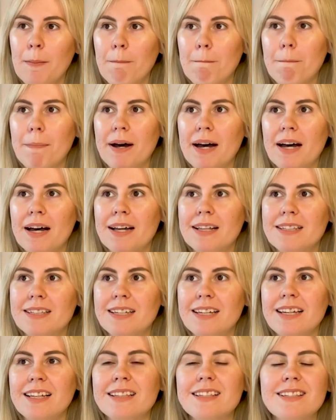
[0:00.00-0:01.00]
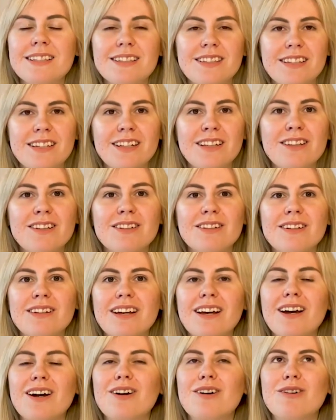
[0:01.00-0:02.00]
But it's still
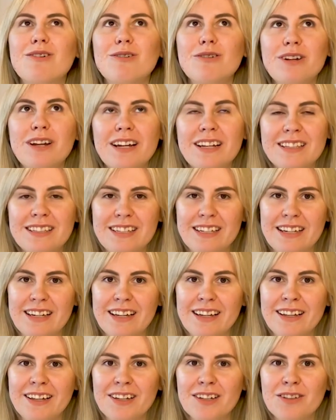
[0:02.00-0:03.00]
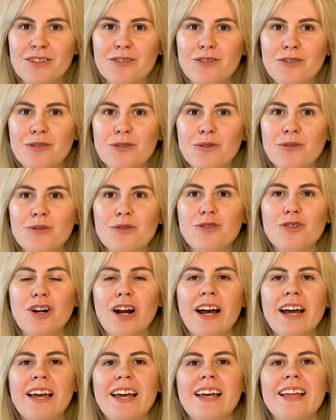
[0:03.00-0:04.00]
a good idea to
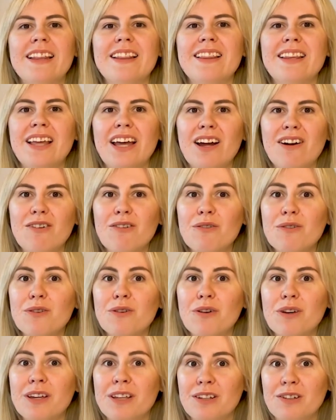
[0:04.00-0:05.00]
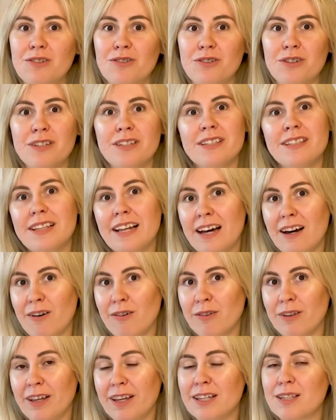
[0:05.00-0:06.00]
try and narrow your interest
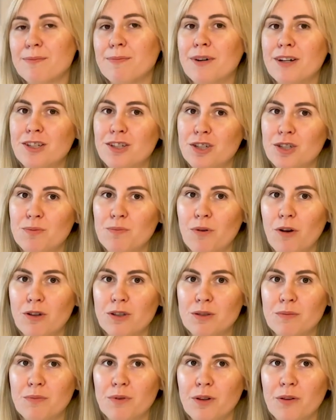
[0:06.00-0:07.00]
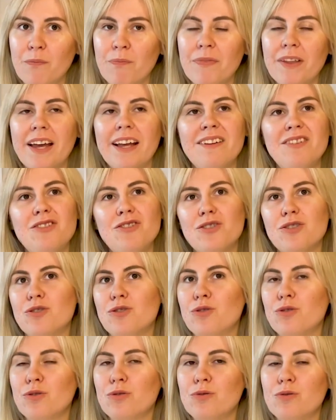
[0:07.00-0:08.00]
down as much as possible and just
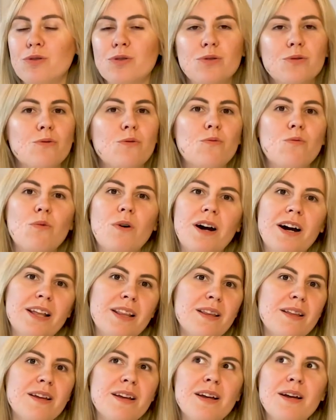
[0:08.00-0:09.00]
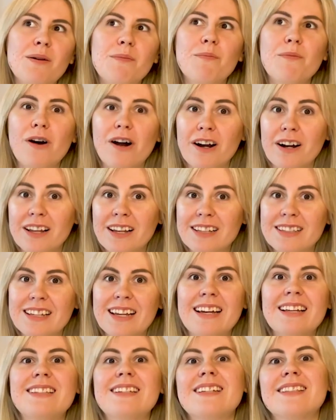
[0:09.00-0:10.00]
choose one market
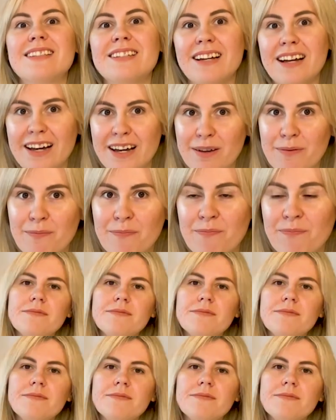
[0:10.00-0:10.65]
at a time.